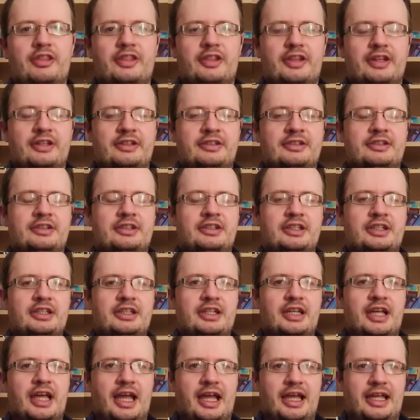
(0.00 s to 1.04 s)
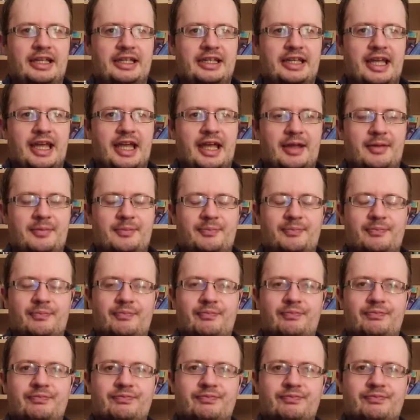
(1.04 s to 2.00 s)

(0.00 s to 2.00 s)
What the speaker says: and a um,